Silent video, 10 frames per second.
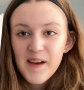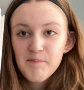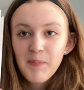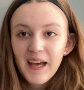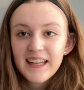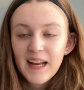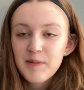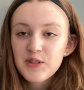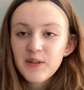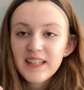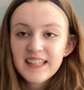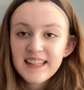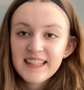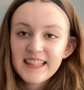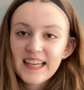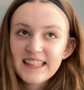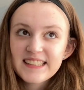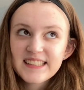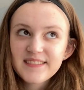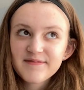But I'm enjoying it
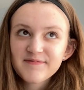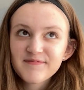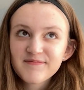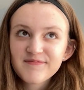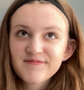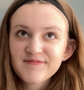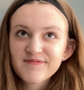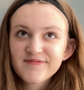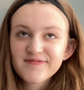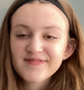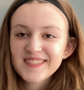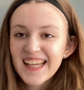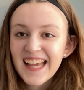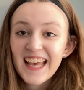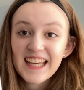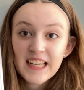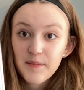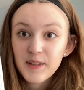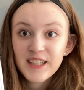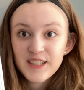nonetheless, and
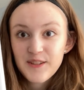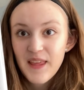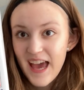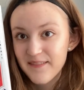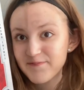I'm gonna do that.